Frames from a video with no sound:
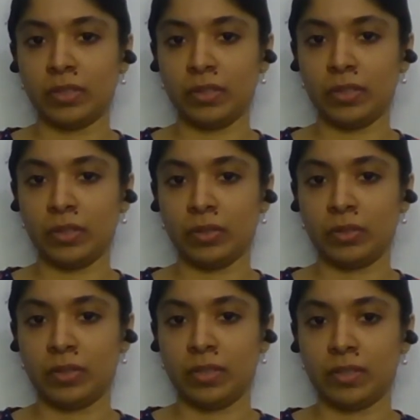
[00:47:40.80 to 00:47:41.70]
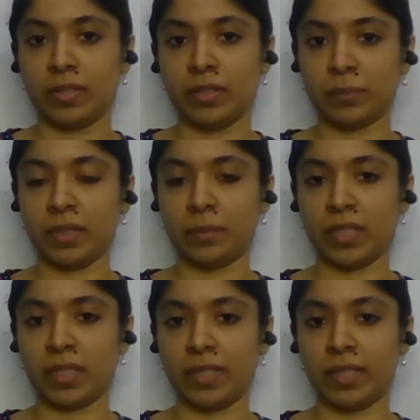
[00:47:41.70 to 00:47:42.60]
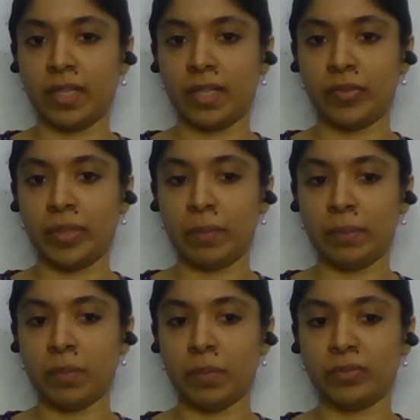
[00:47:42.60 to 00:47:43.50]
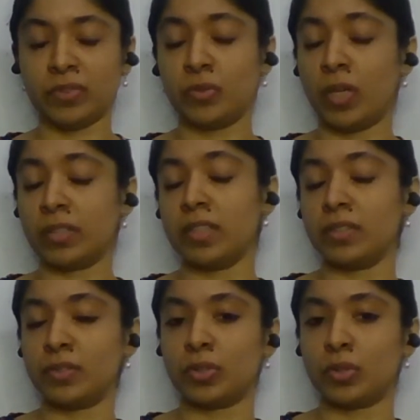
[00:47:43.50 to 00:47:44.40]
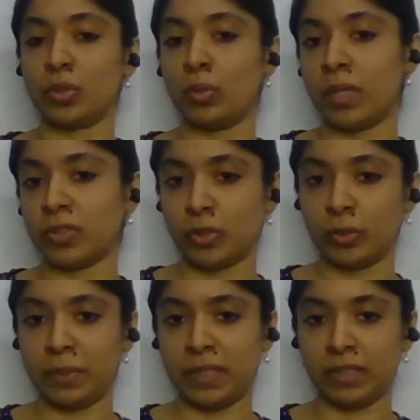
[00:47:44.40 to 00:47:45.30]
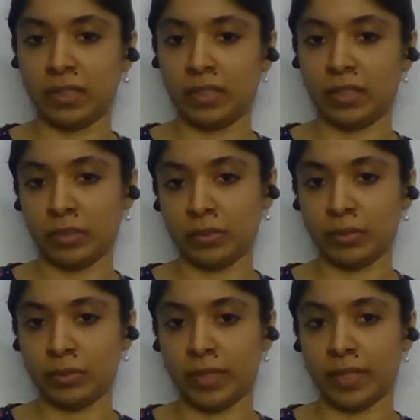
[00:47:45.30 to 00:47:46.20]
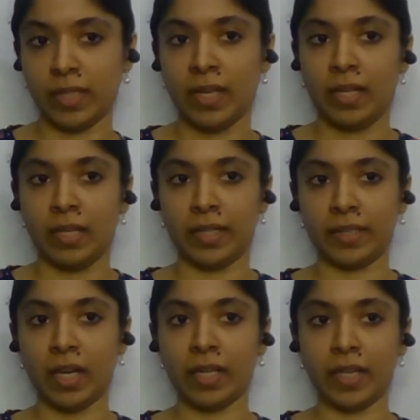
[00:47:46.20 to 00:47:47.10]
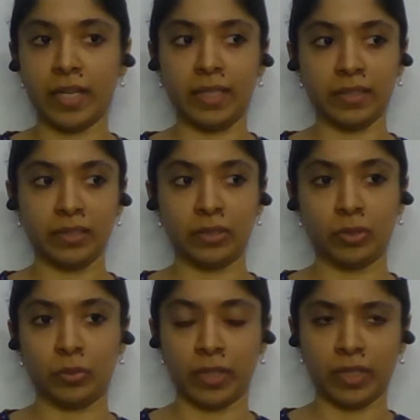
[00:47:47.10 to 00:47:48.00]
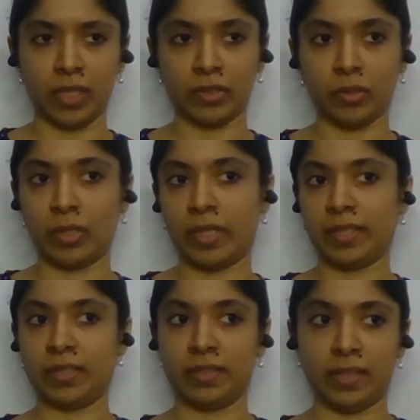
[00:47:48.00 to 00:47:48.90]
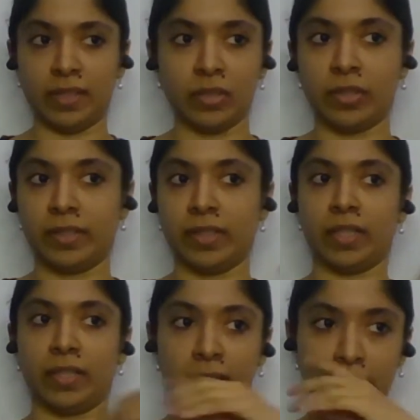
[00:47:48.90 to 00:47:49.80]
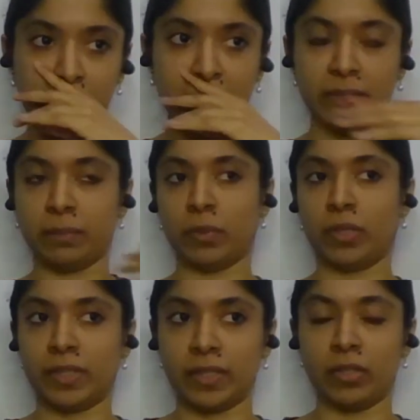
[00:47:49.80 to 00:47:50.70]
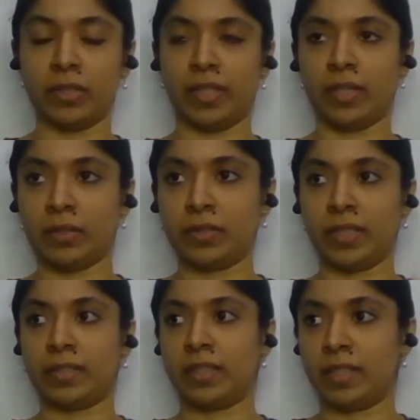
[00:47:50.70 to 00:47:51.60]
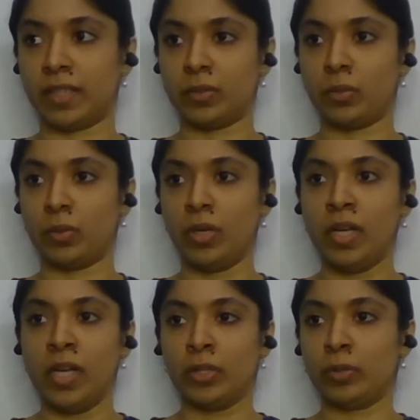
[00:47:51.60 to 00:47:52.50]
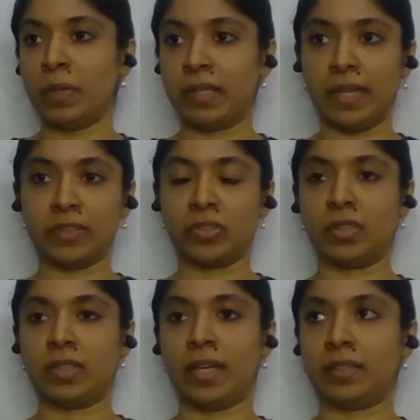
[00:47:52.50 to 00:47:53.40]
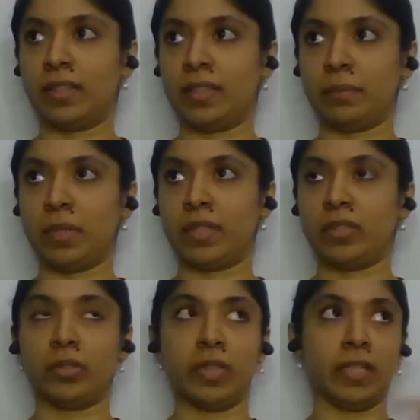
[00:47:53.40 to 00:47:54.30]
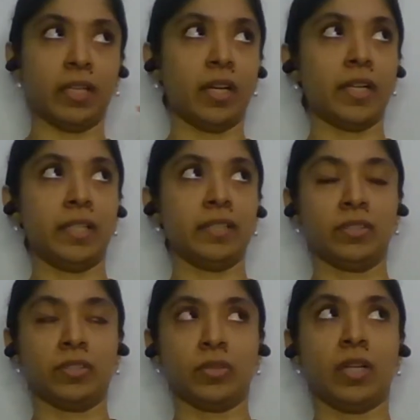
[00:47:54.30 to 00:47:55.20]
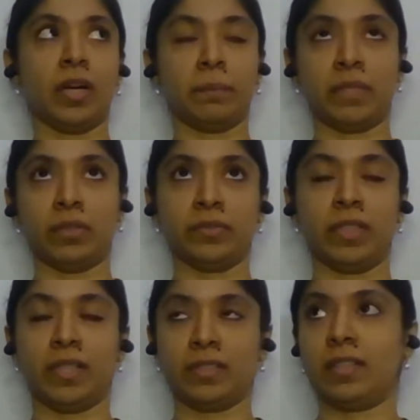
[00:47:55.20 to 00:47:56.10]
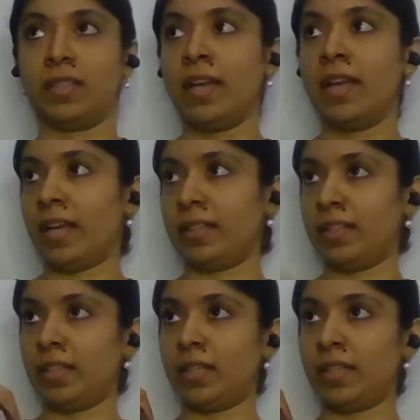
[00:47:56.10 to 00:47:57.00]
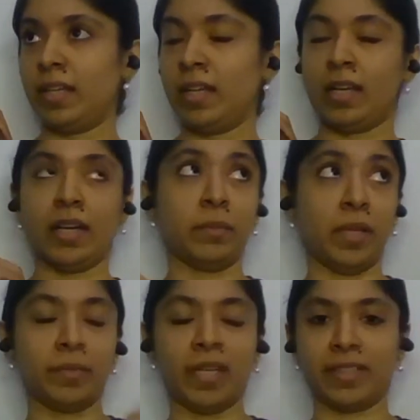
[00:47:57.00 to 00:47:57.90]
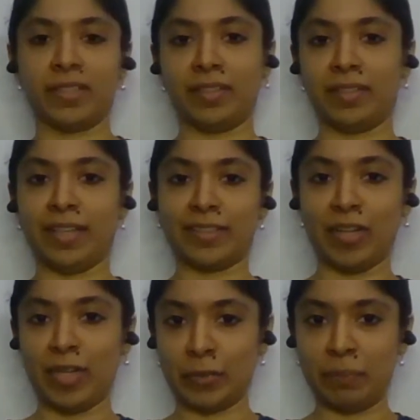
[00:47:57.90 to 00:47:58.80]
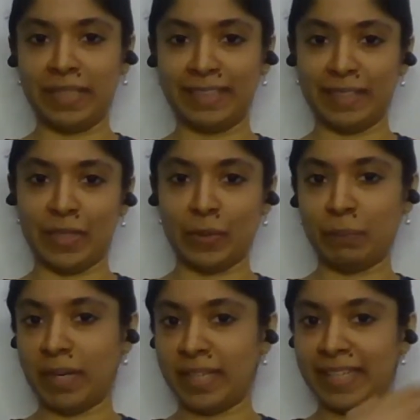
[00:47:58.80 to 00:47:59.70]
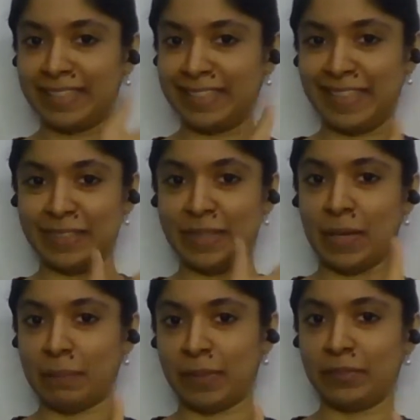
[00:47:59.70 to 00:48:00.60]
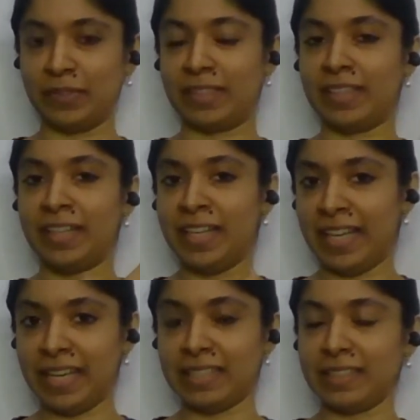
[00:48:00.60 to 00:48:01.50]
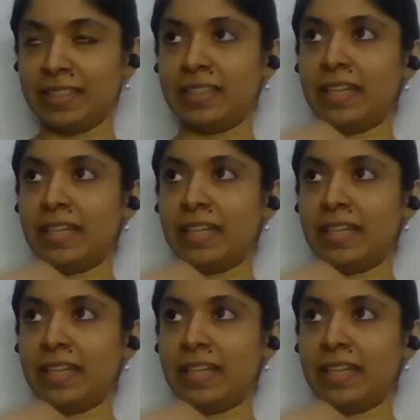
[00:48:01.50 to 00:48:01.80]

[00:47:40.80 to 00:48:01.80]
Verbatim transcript: You know, sometimes I I remember I struggle so much to be in the now. Okay, like I, I listen to Eckhart Tolle and he says, oh yeah, like be the body, oh yeah, okay. And then I go to my lecture and then I'm like, okay, I listen to the humming of the AC. And then I, I'm, I'm like, like trying to be in the now by listening to the humming of the AC.